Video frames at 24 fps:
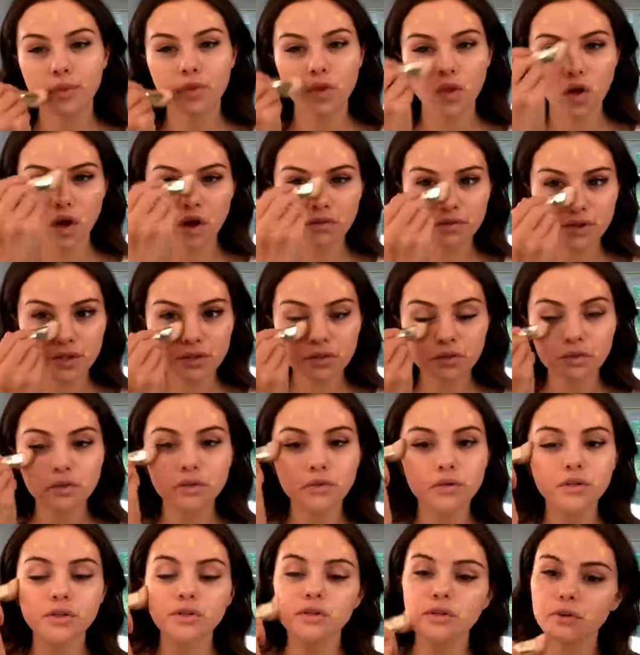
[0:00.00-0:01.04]
Obviously, you
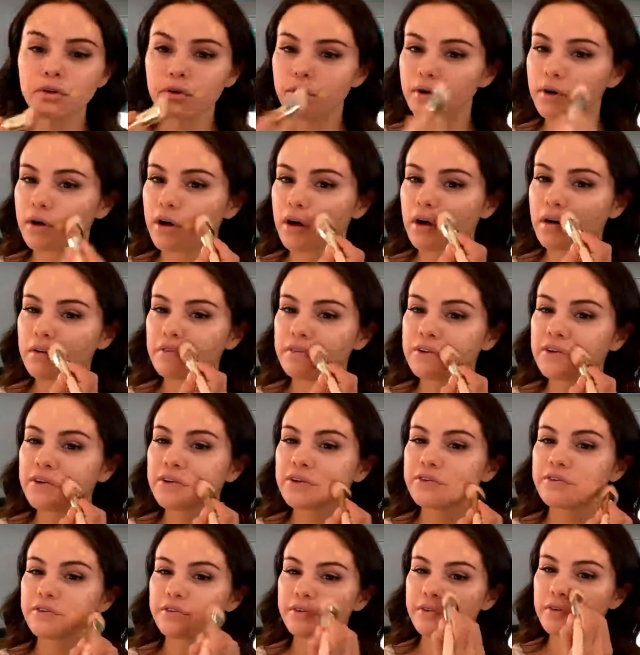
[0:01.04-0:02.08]
can do a
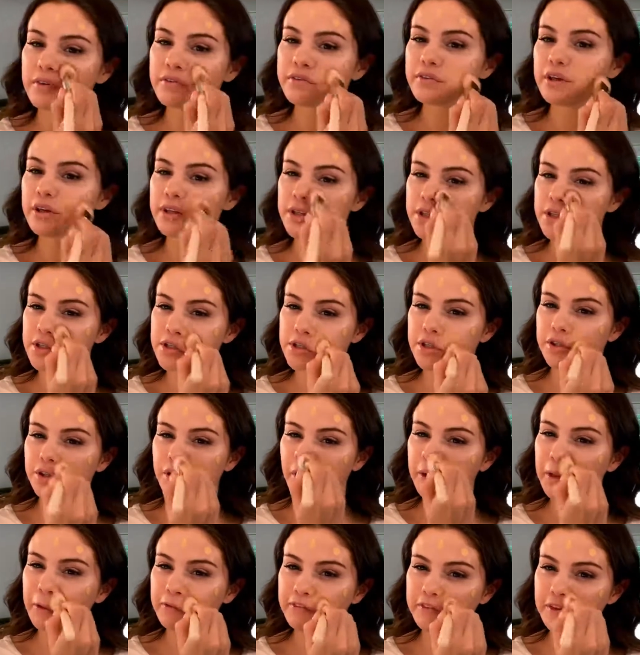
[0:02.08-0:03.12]
heavier foundation
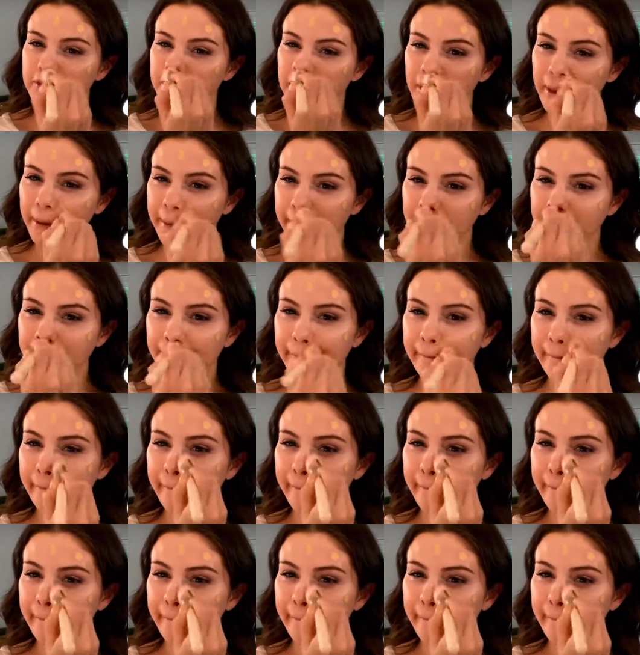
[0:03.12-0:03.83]
look if you'd like.